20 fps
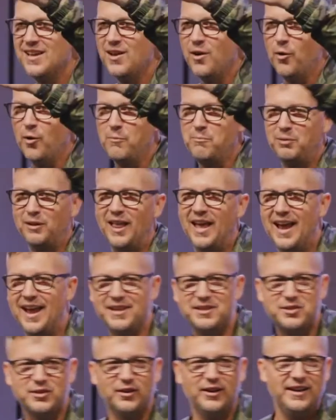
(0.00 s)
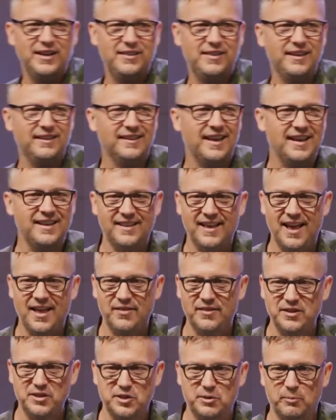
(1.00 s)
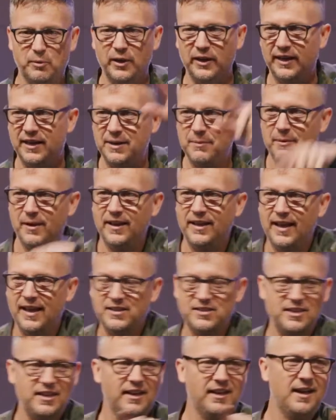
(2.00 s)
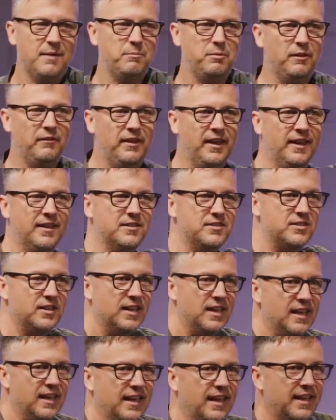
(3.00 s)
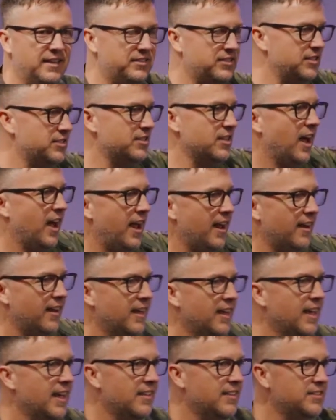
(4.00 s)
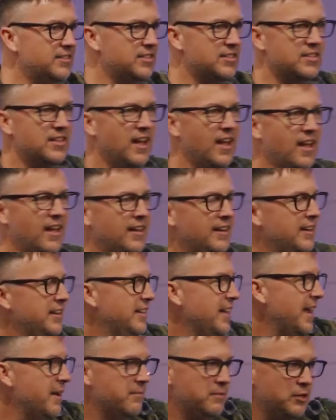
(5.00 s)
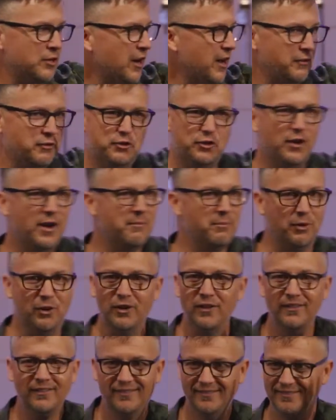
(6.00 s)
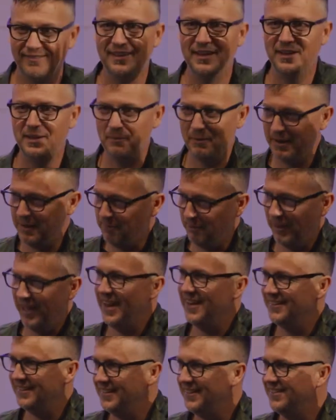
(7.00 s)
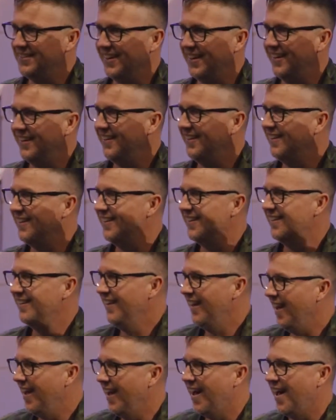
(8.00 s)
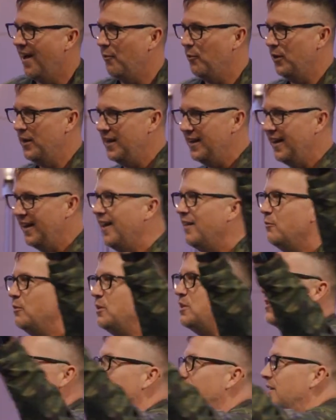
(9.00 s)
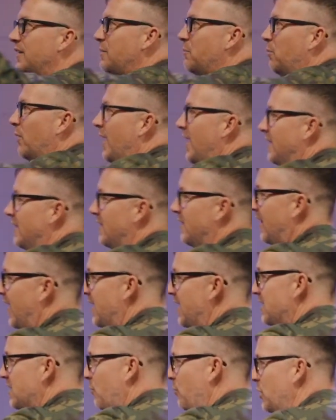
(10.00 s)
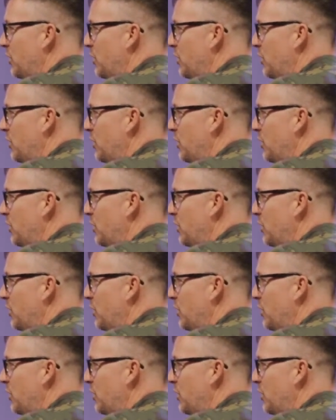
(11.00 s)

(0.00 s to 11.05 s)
or plants or anything like that this spring? Anybody? I see a couple of hands. This is not an indictment. You're not in trouble. Did anybody plant anything? Yeah, we did. We certainly planted things. And when